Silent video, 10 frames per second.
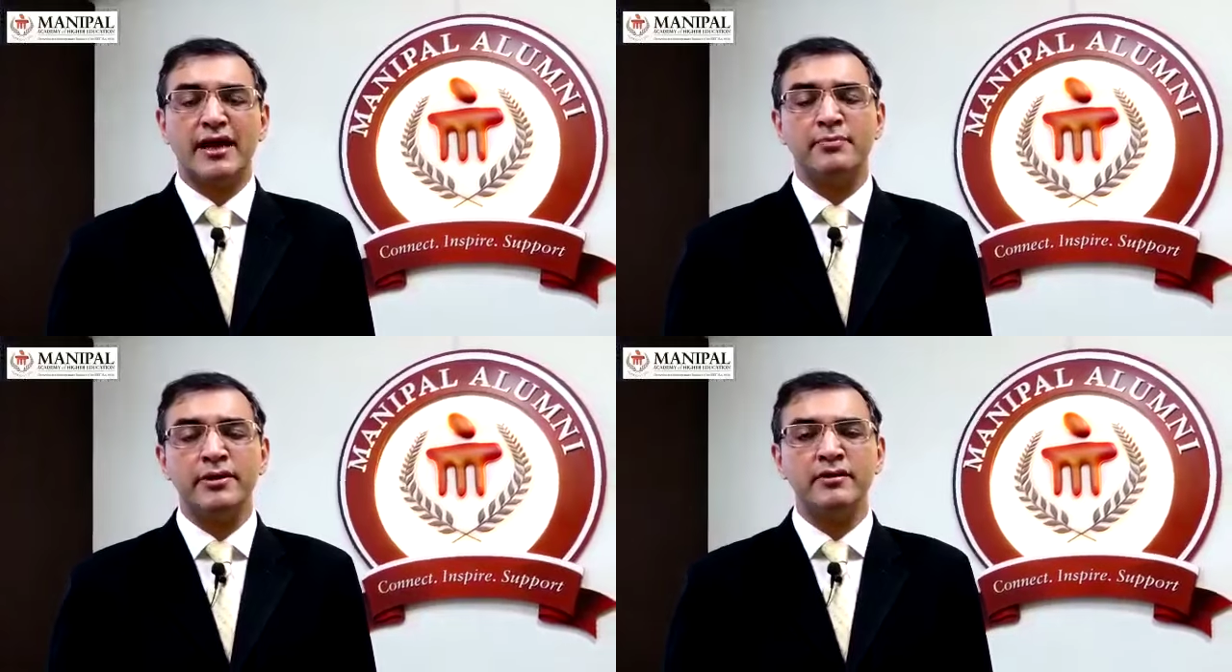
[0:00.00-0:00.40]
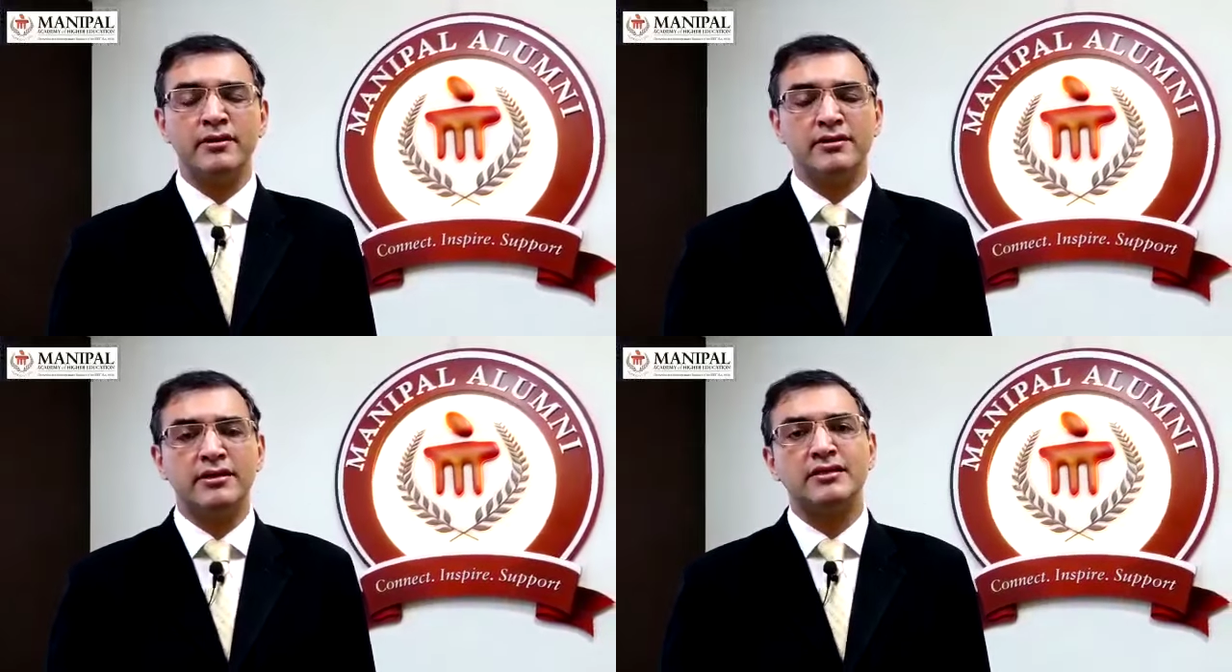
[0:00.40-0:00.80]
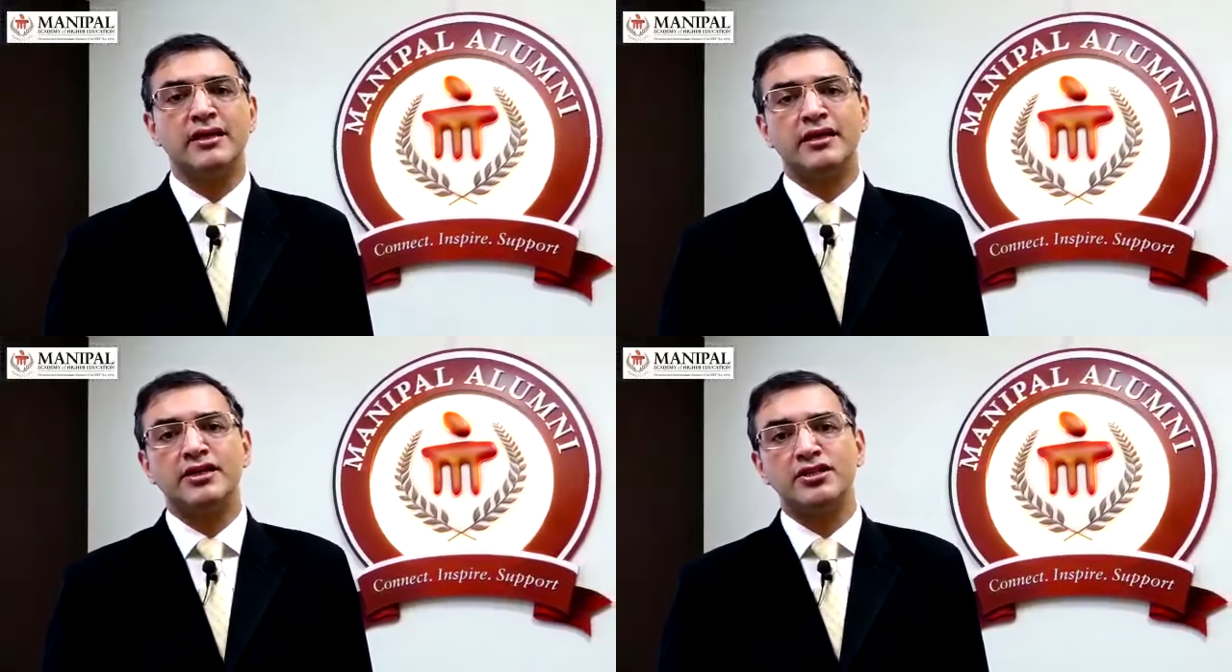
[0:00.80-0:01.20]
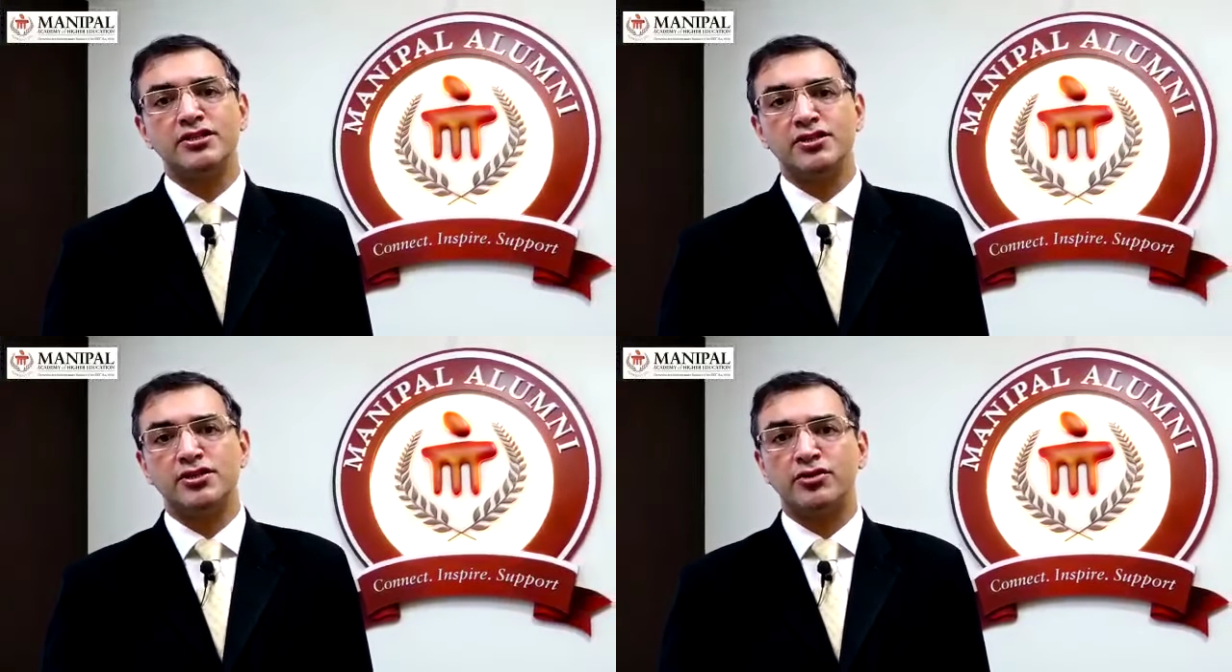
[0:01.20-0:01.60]
happen, these
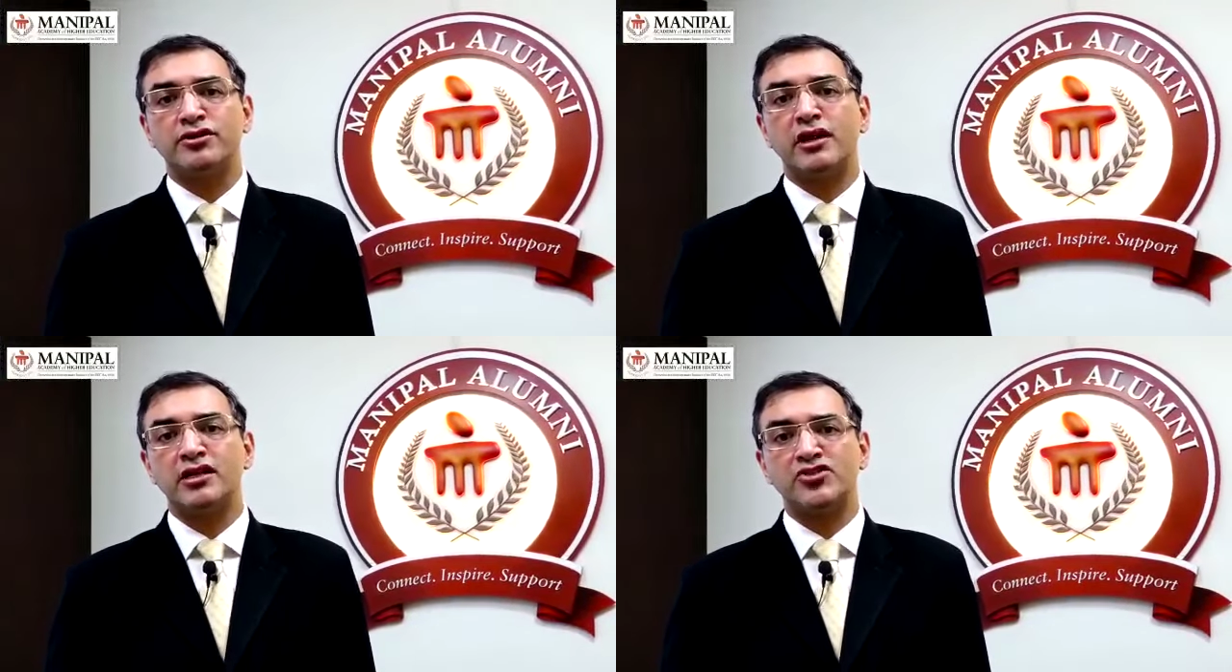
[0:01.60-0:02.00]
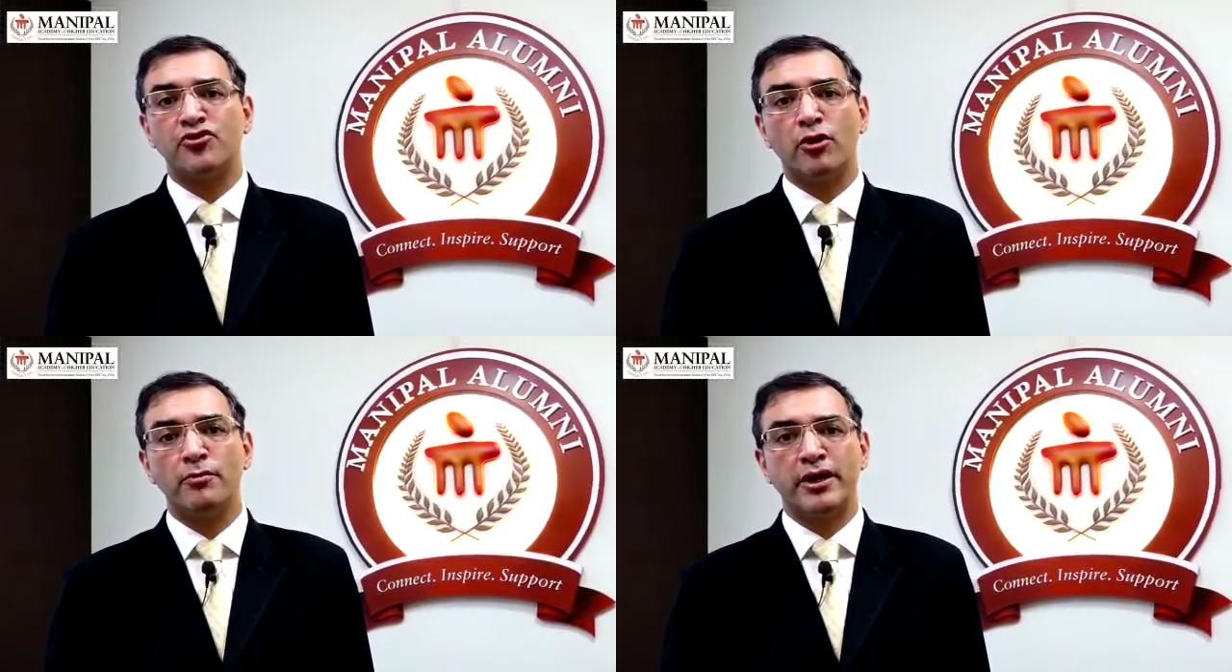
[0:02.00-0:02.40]
connections should transform